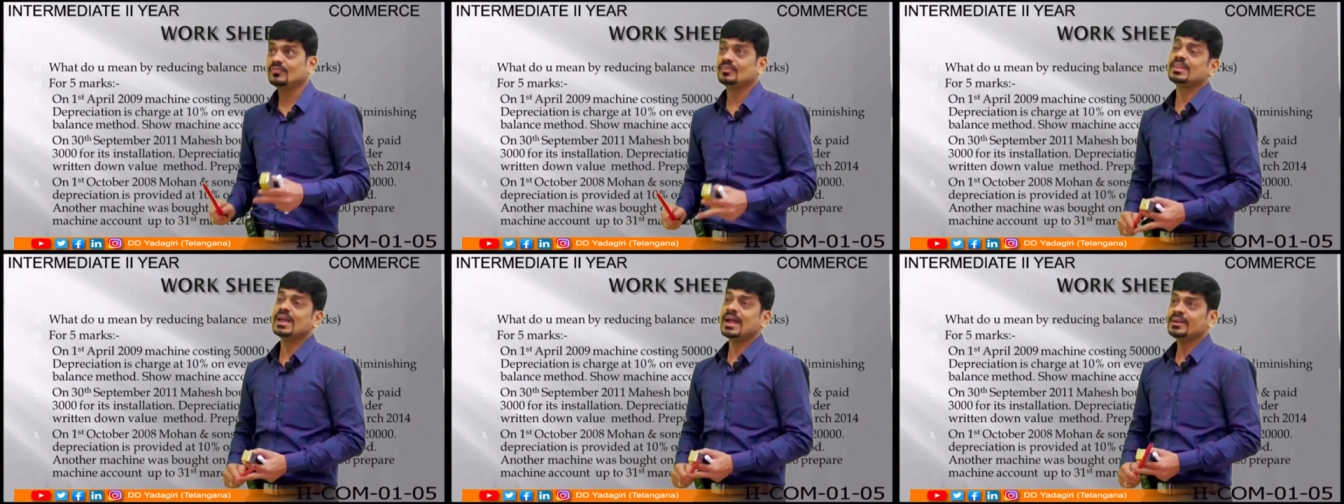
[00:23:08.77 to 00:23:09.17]

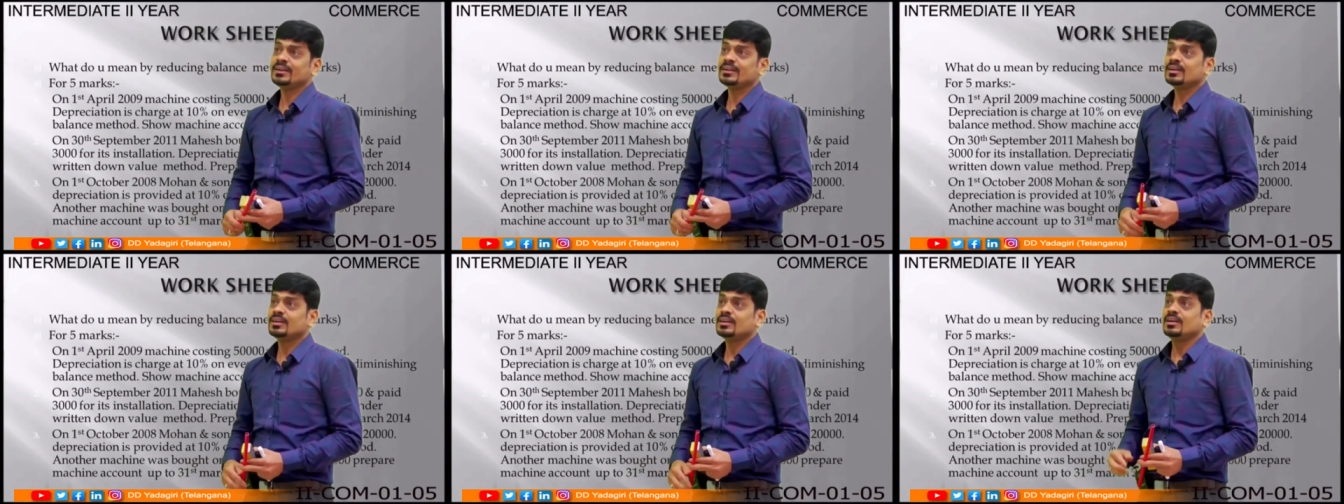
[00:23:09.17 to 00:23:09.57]
that
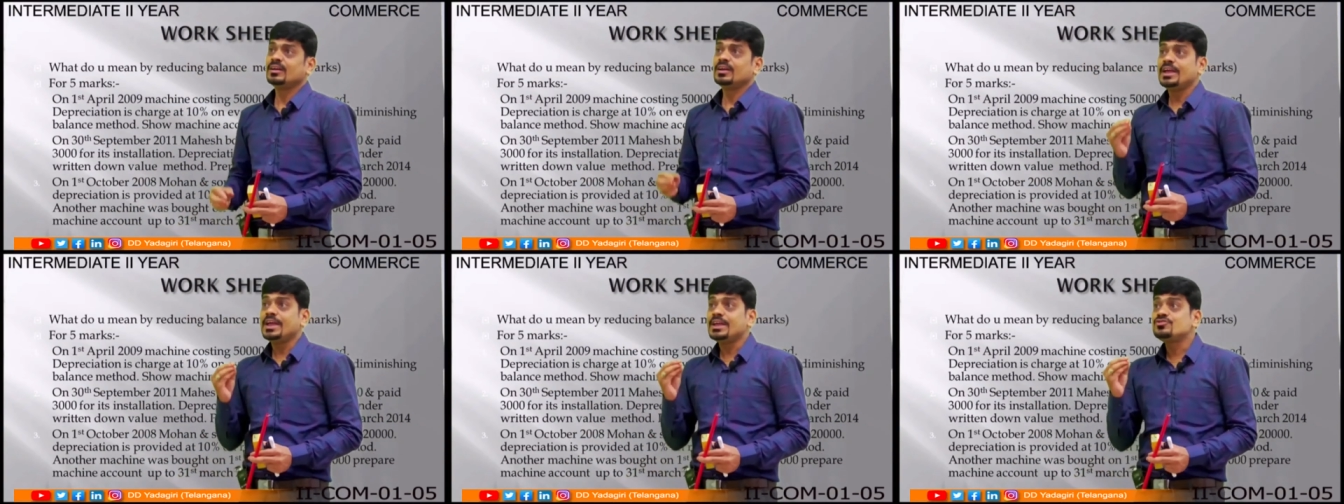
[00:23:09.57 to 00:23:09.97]

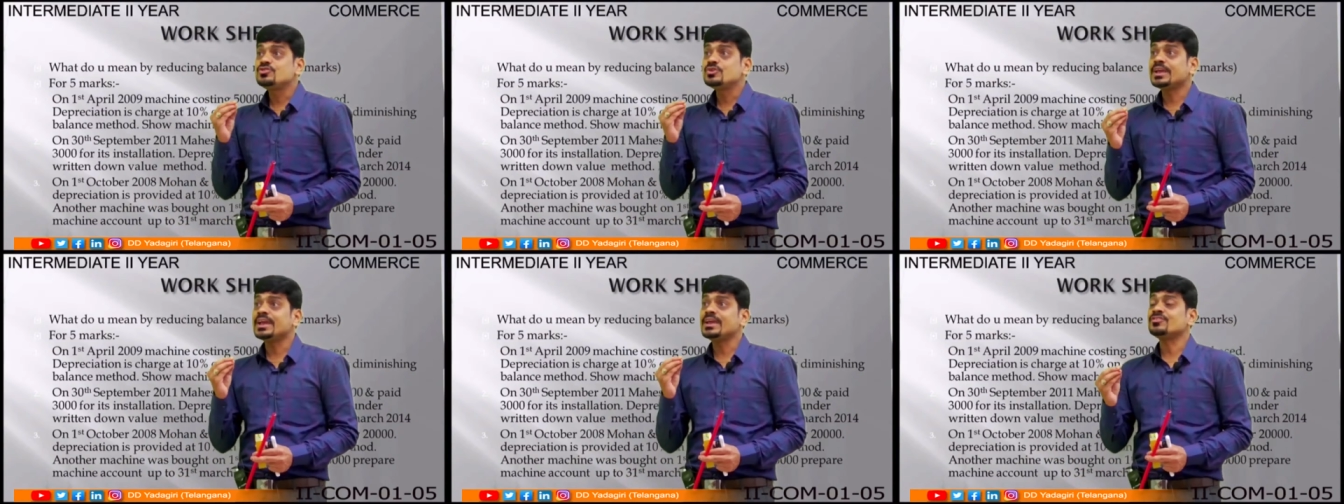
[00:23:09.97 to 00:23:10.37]

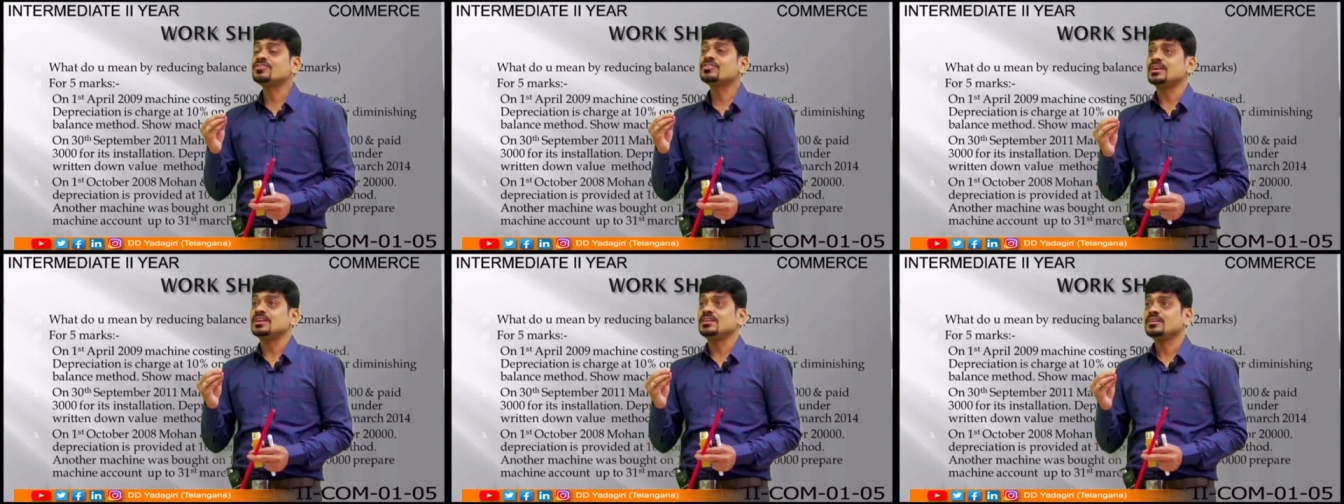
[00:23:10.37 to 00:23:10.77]

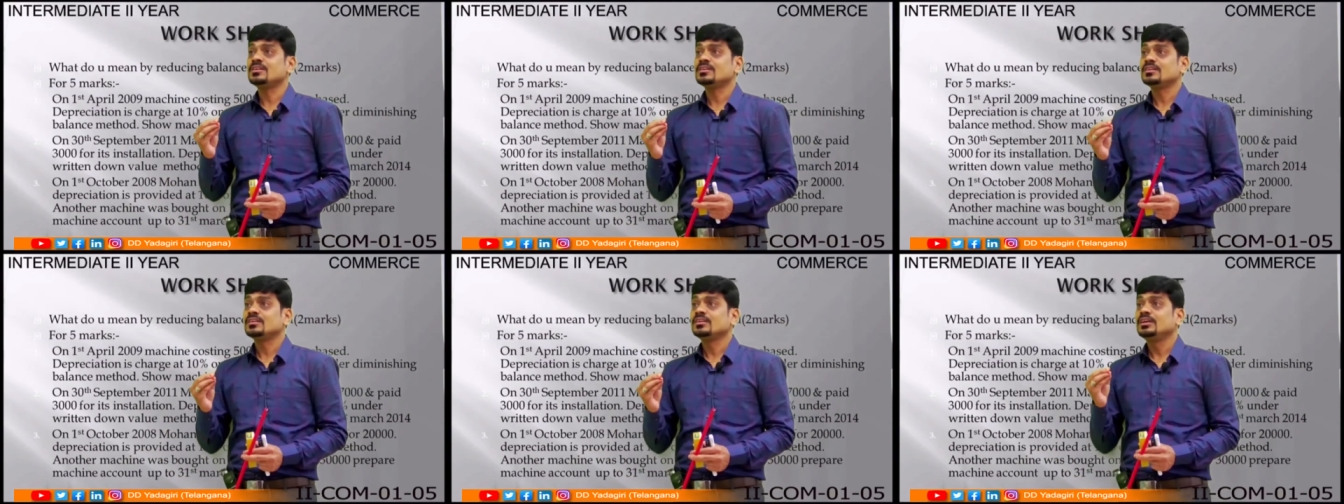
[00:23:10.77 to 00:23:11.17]
education
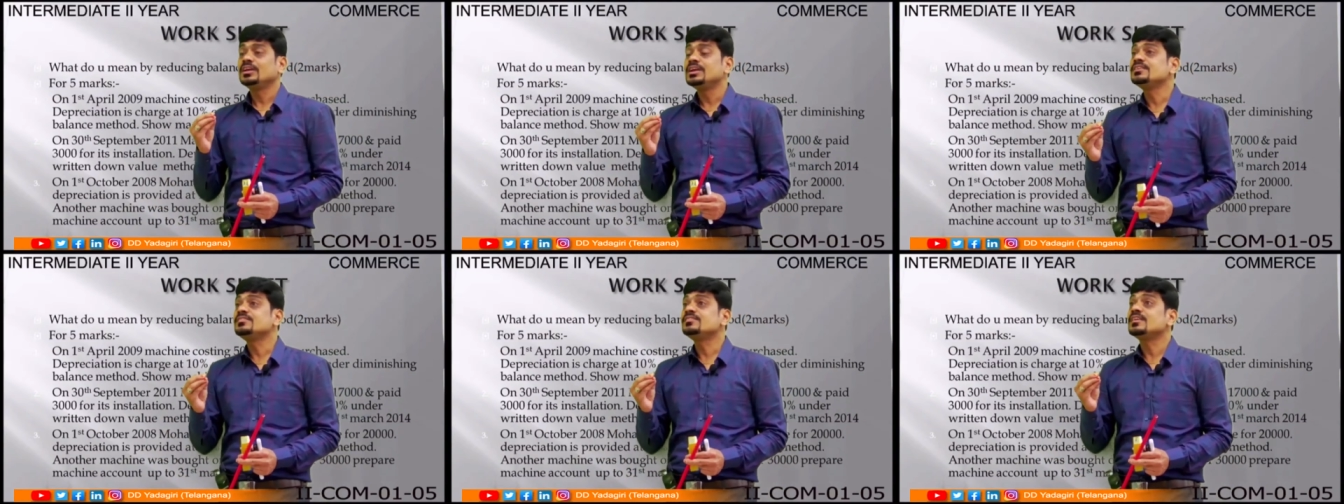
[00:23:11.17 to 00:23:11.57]

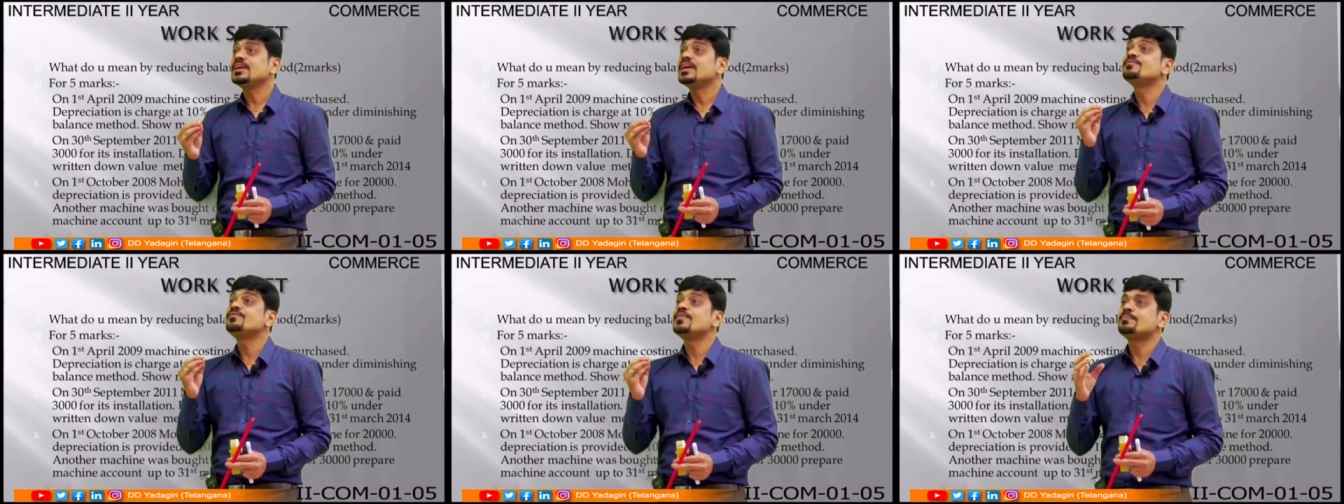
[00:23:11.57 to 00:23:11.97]
is
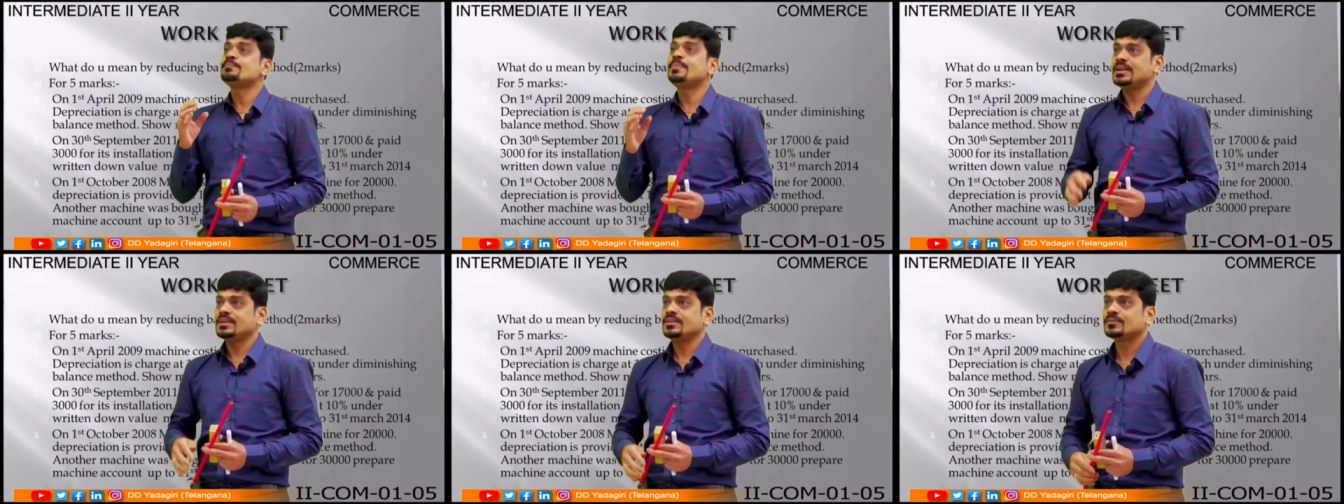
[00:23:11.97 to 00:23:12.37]
a
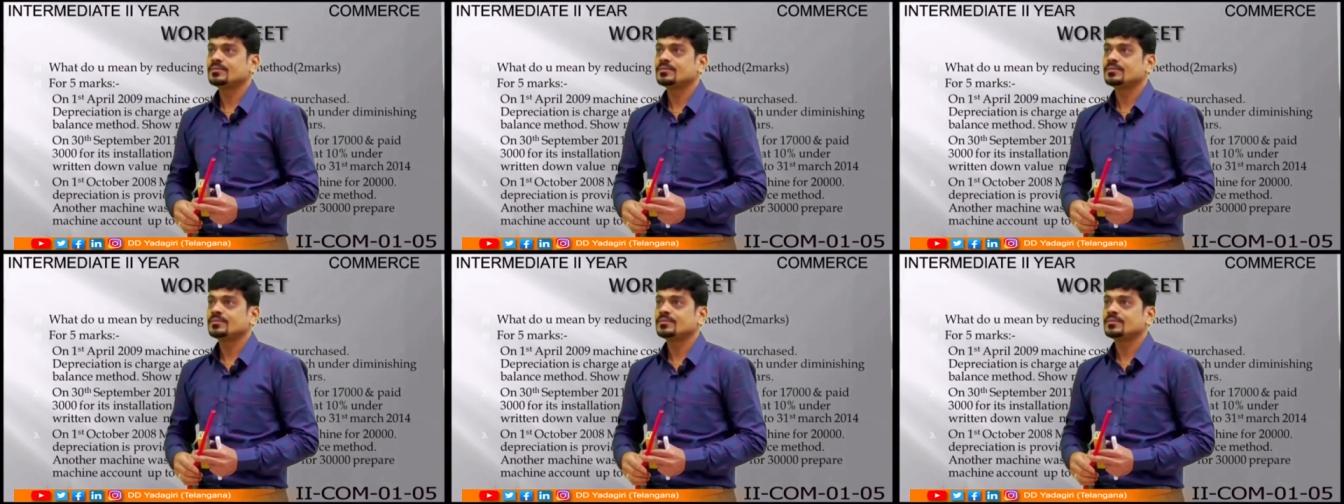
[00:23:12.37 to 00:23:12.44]
weapon.